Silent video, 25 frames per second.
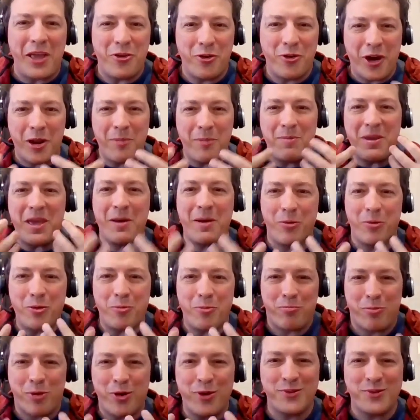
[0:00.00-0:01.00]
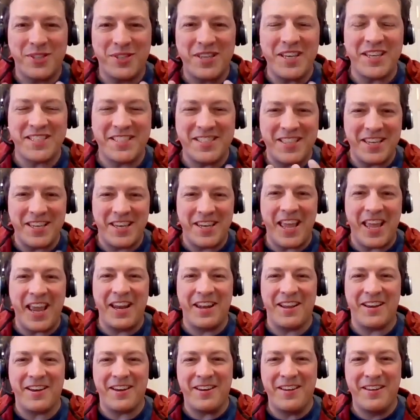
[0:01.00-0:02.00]
that, you got to be able to process the
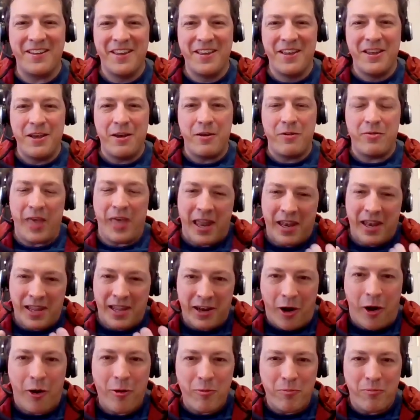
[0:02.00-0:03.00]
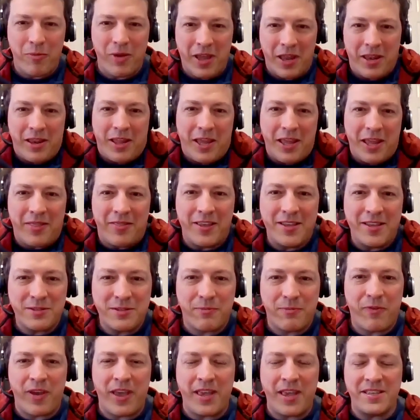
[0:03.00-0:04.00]
data that in
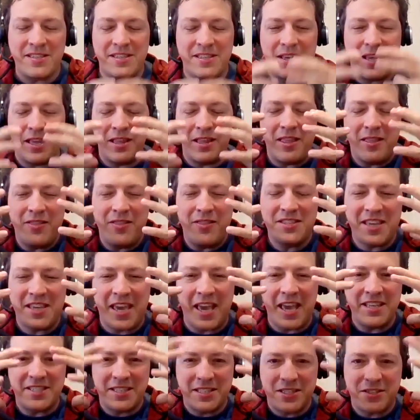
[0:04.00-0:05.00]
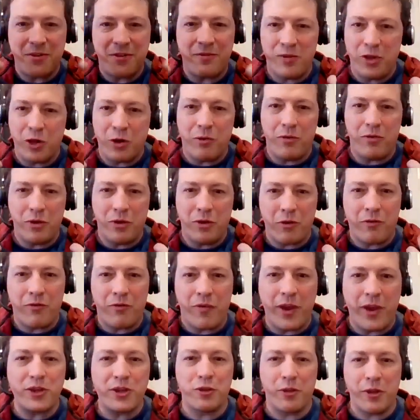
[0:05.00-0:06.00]
this case is your
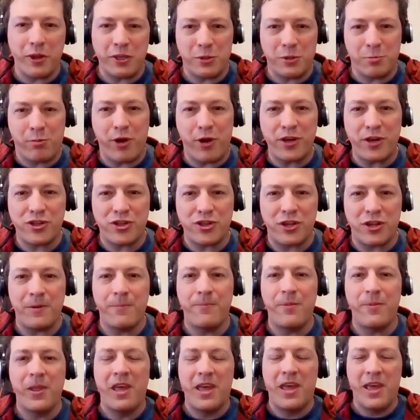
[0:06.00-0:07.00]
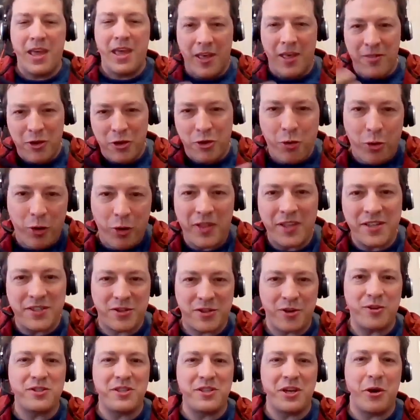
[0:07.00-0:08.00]
facial expression, and the toy then
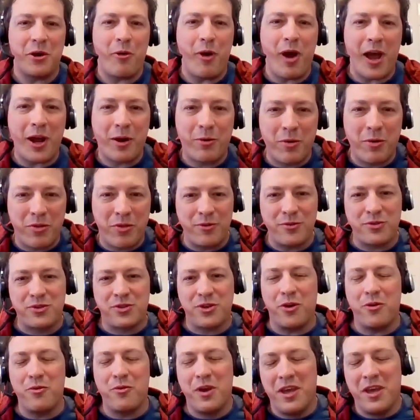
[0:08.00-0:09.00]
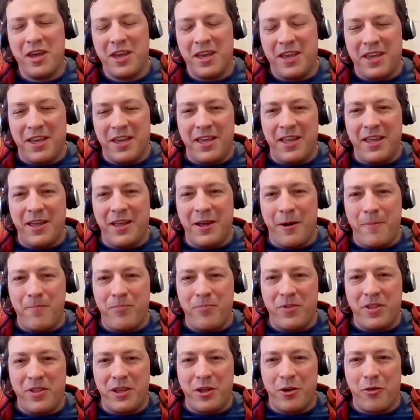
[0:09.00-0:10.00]
starts to interact with you. So
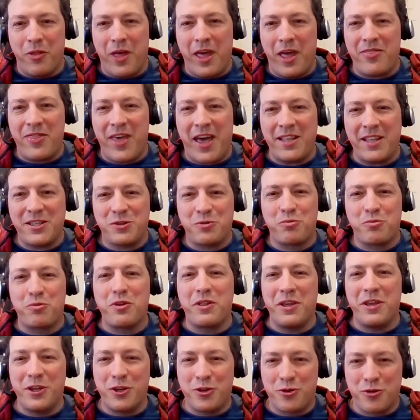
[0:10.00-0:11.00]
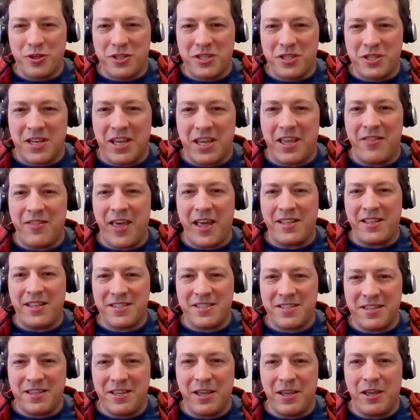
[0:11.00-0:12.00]
that's really interesting, and
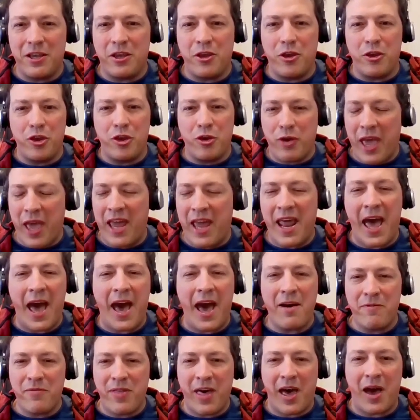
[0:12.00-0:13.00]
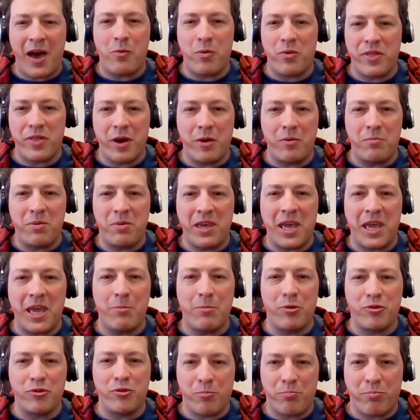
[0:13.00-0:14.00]
you can't have that without being
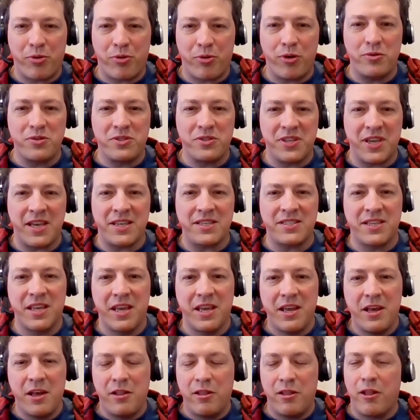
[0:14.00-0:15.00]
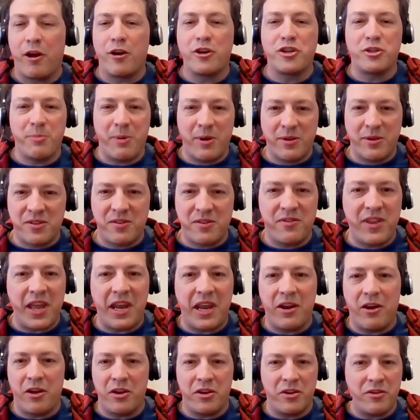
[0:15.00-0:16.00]
able to process large amounts of
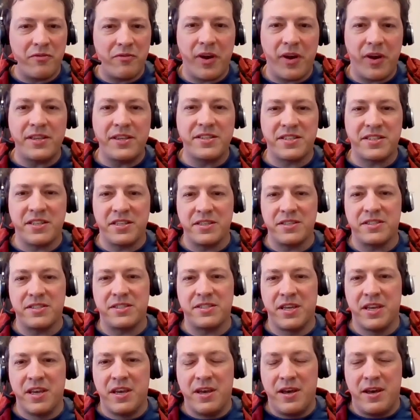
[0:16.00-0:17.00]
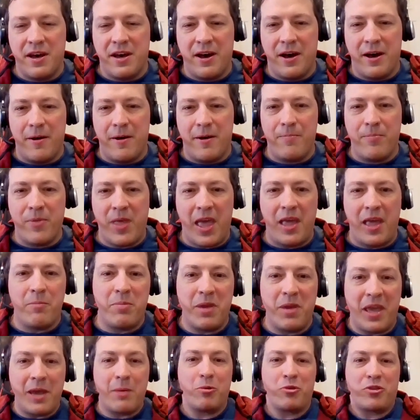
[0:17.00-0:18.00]
data on devices,
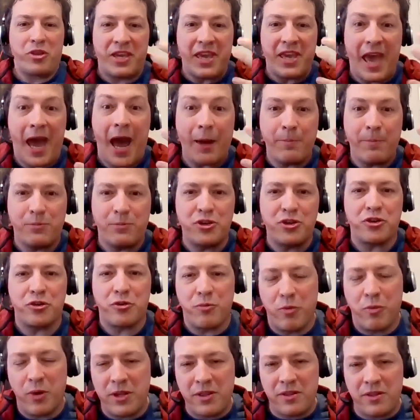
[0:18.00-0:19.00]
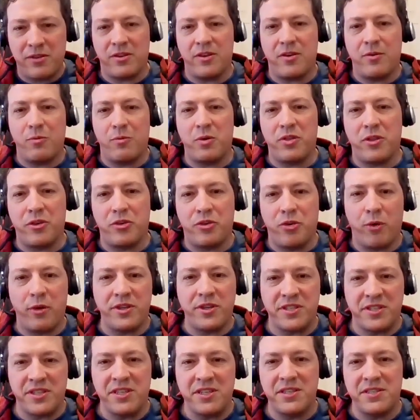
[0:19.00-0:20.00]
and be able to capture what the
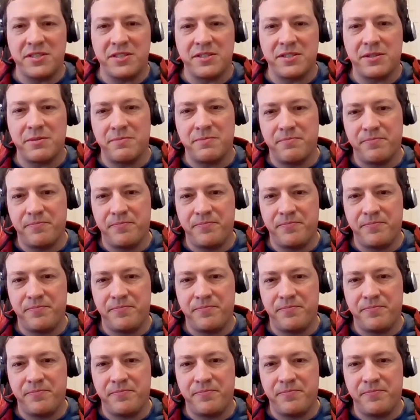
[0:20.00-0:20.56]
toy sees.